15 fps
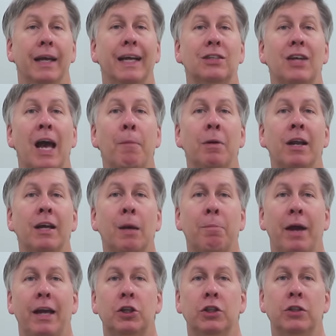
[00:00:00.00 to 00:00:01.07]
Examining a
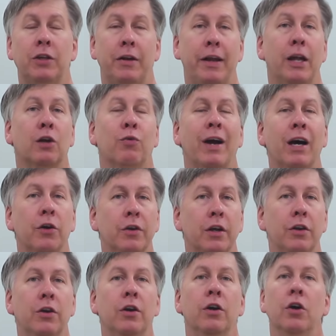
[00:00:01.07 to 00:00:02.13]
patient in a
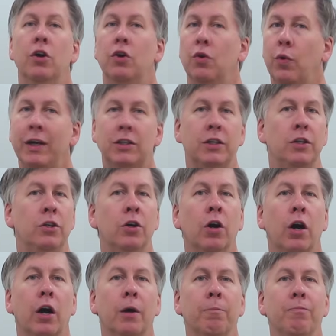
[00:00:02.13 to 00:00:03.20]
crowded, noisy
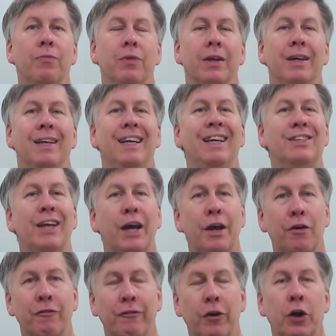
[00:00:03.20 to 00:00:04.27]
ER is
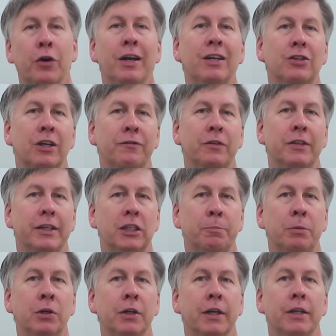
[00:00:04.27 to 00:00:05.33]
a very different
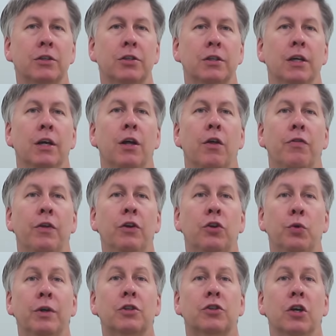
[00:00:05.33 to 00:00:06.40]
experience than
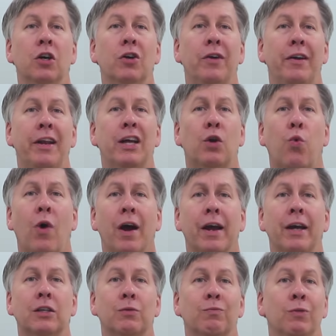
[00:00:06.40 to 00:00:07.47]
doing so in a
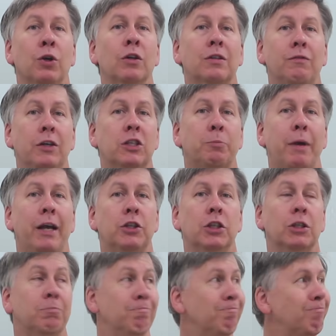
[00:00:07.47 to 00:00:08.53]
quiet, relatively
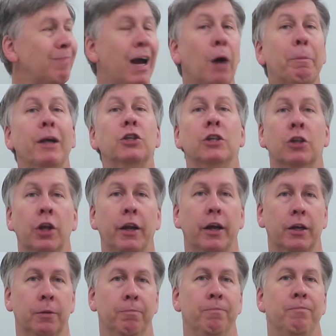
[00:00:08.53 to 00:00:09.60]
spacious outpatient
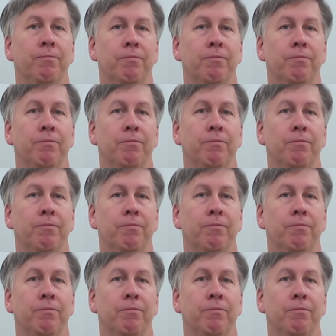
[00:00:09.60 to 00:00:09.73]
clinic.